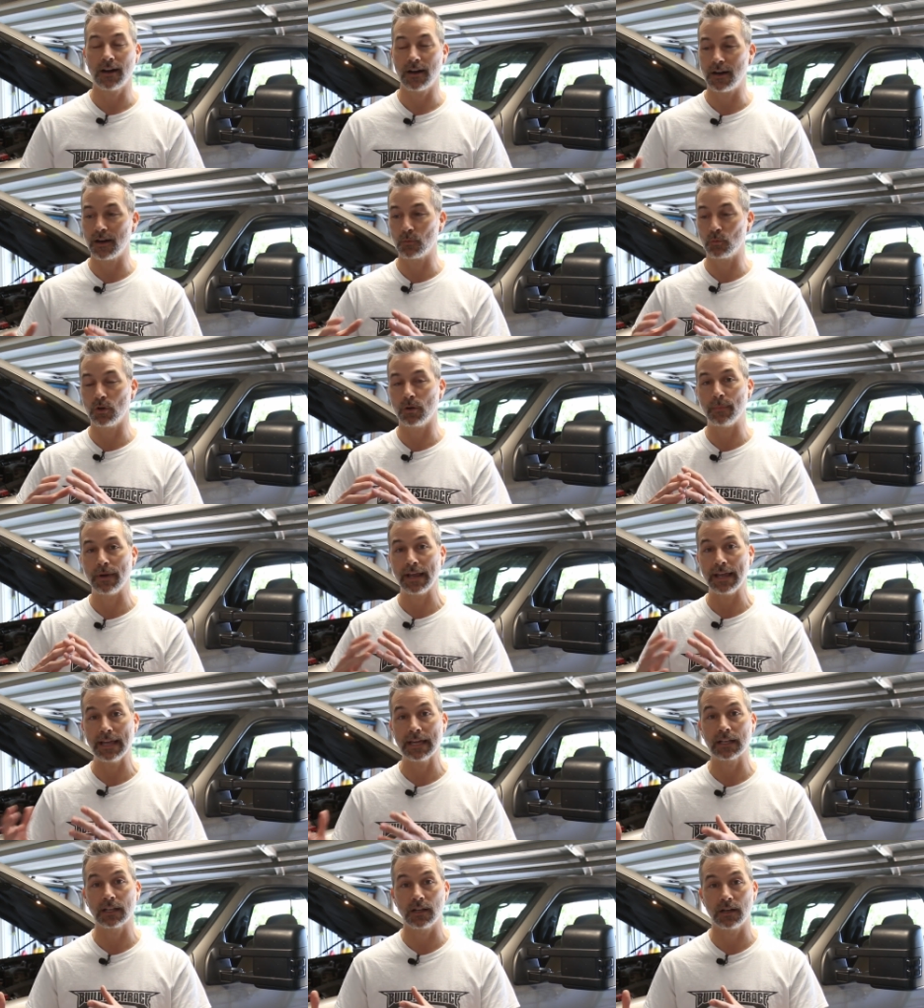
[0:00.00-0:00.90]
on what my
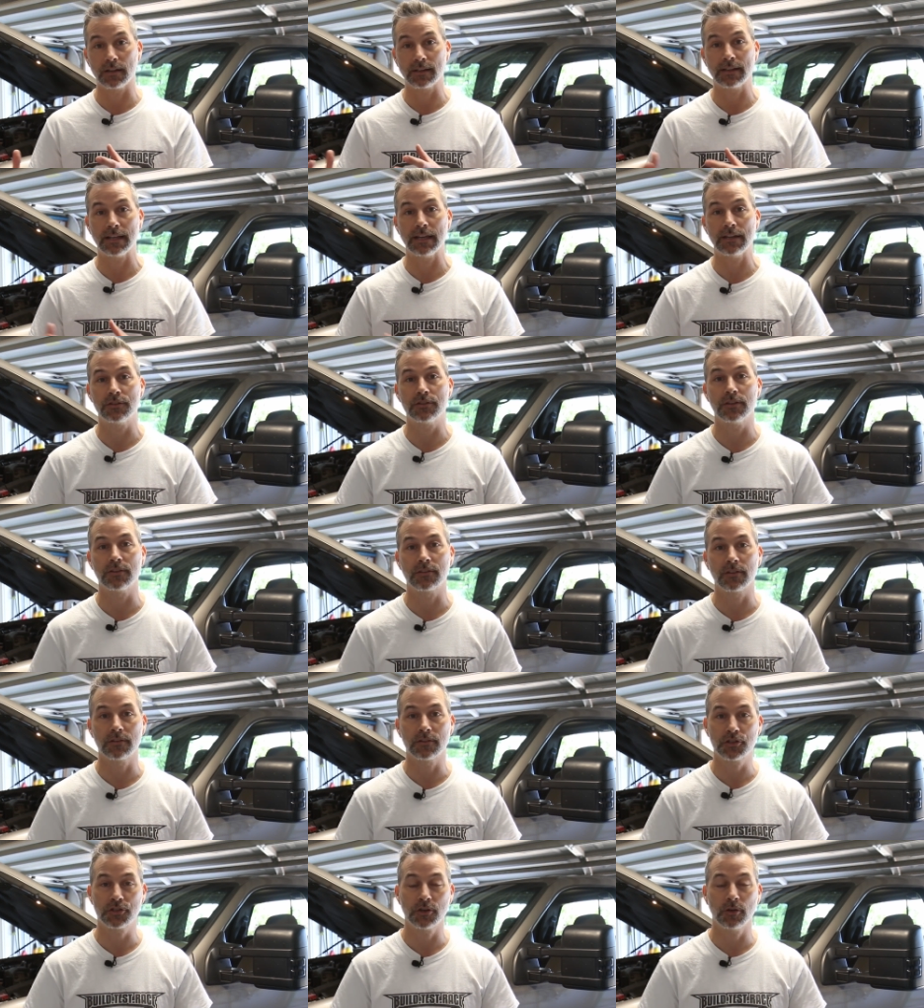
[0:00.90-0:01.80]
analog gauges
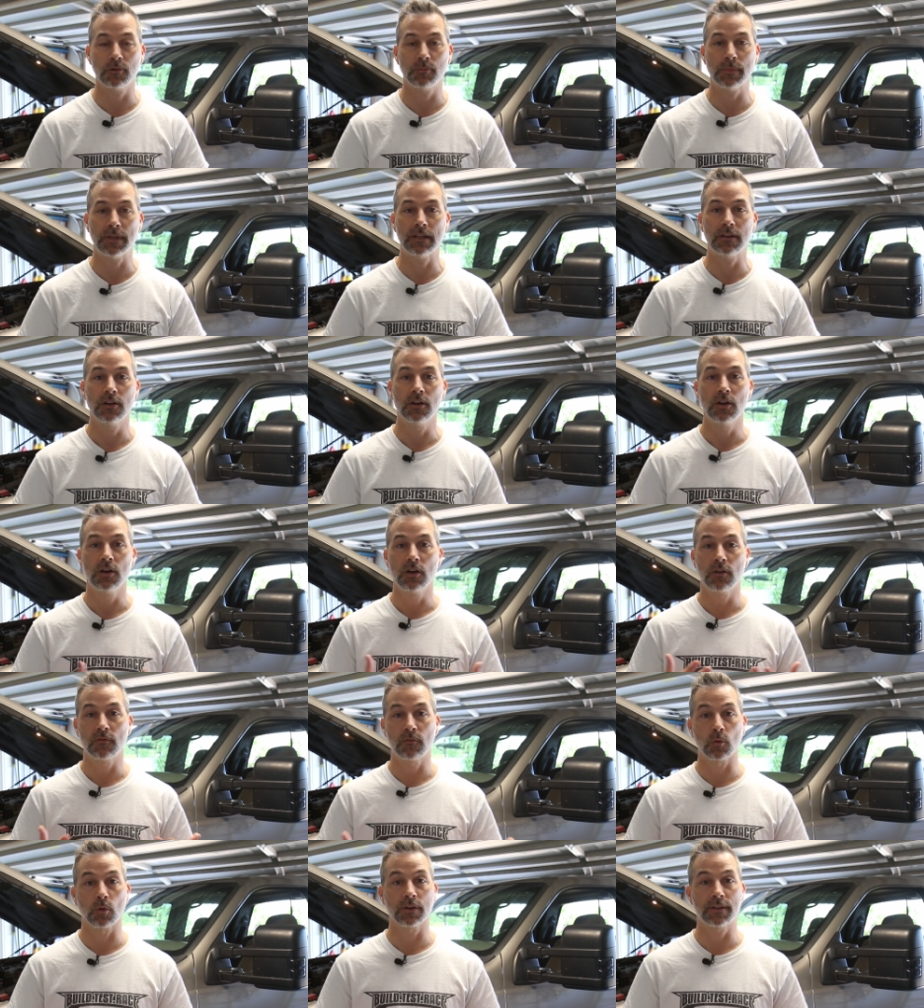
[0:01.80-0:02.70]
showed me
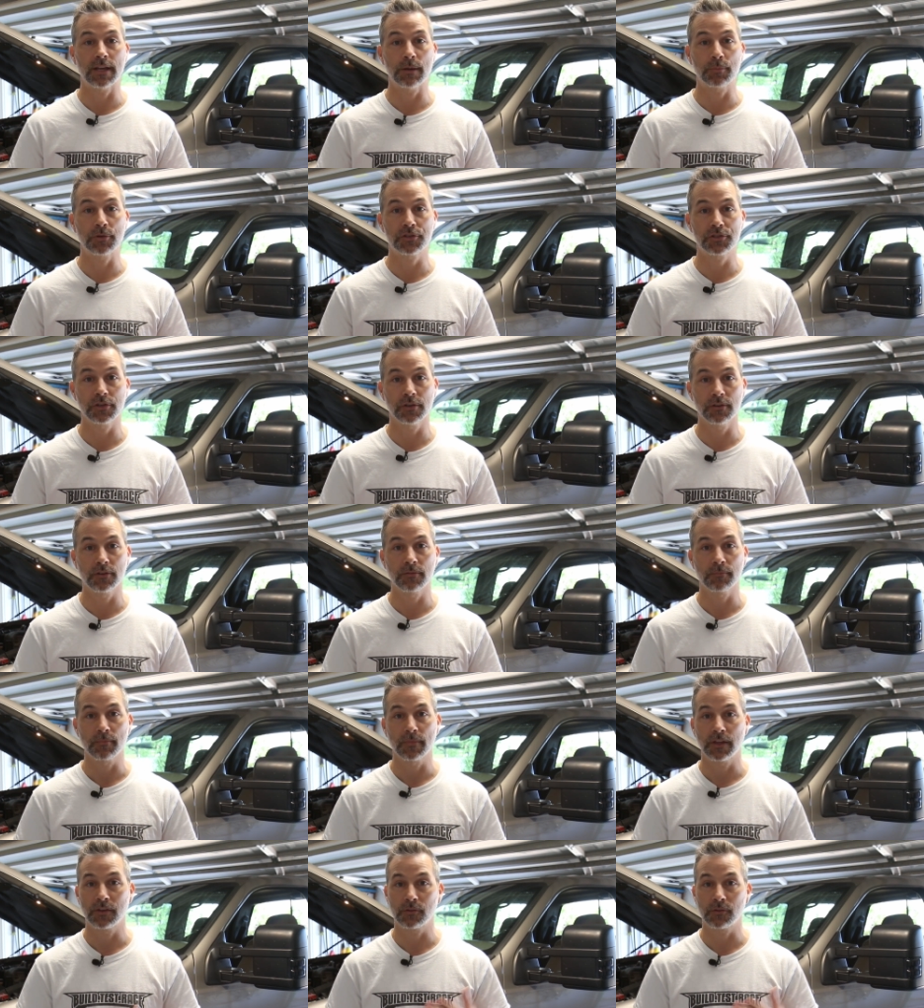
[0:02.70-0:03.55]
for temperatures.